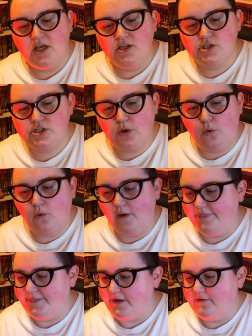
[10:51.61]
So
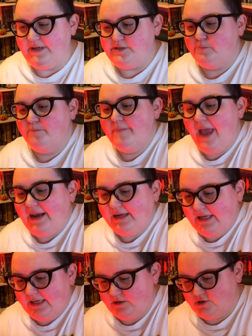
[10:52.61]
there is
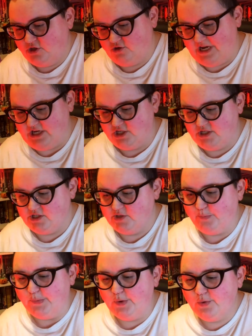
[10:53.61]
many illustrations. The
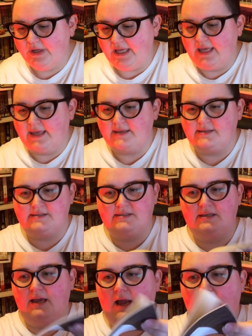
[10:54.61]
book is
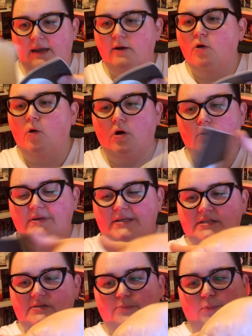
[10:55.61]

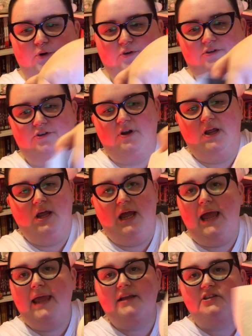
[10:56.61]
enormous, but
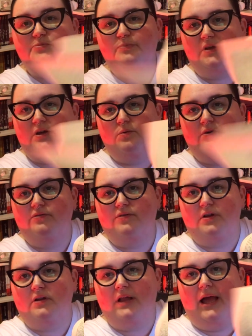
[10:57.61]
it's
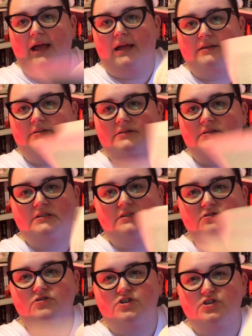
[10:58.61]
beautiful and
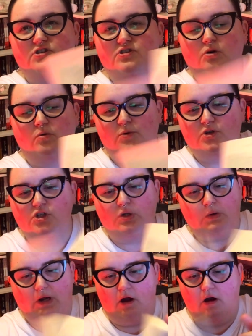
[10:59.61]
there's just so much
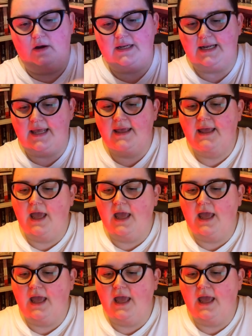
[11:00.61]
going on in it.